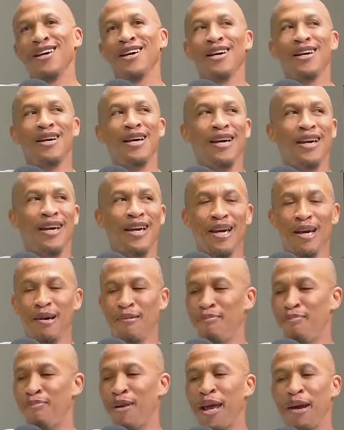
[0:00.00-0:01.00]
uh,
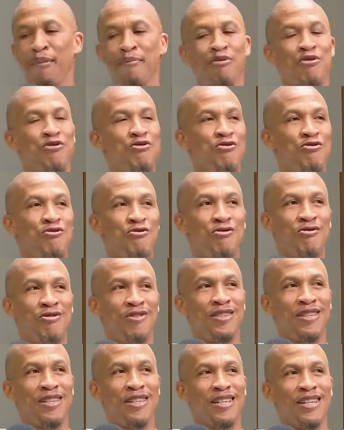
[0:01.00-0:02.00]
Blackpool,
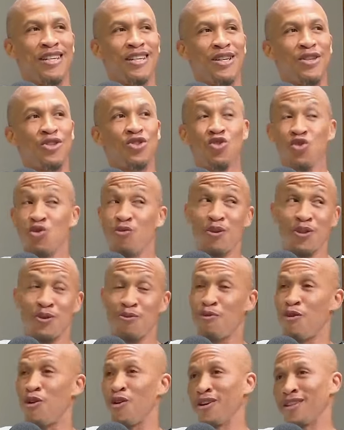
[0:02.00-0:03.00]

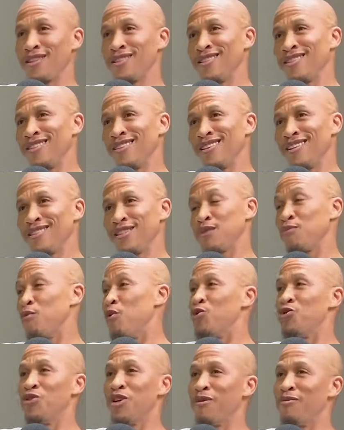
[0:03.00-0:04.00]
Sport. I just spoke
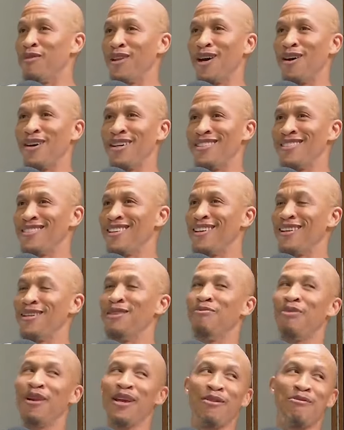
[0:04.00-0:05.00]
to him now. He said he
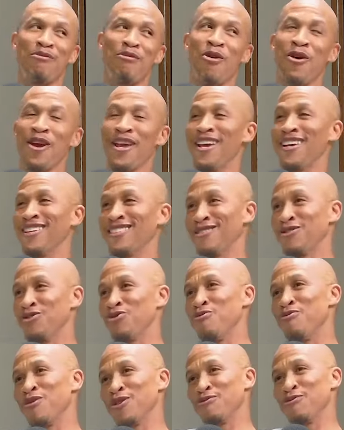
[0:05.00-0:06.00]
played more years at
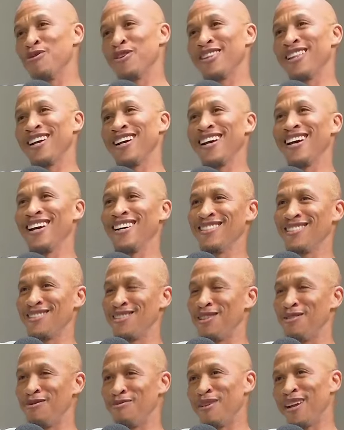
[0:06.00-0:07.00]
Sport than Kaizer
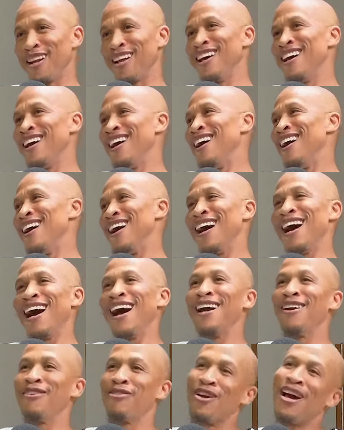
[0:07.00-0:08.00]
Chiefs, but
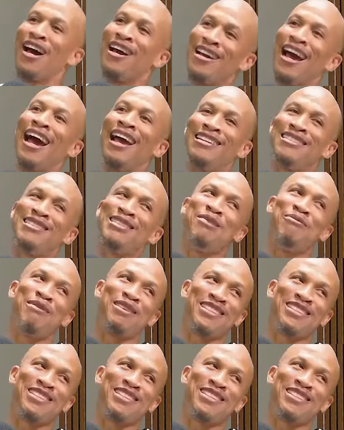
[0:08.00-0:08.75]
I, I, I see him as a,